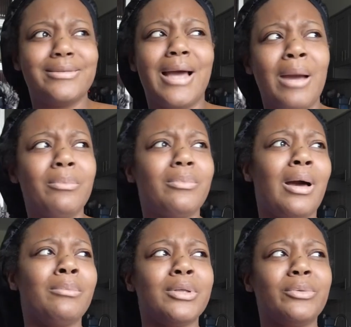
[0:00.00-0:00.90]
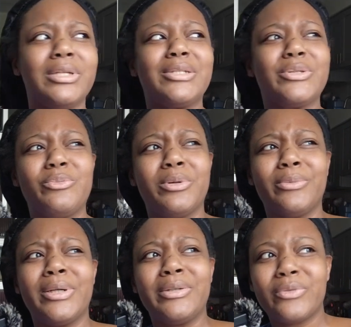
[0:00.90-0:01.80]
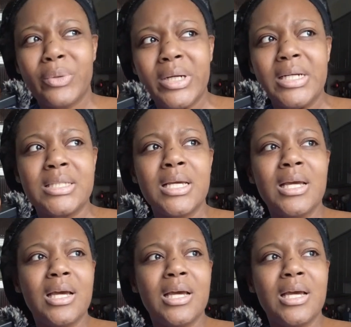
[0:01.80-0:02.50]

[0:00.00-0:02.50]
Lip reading: I'm the only stupid one. Of course.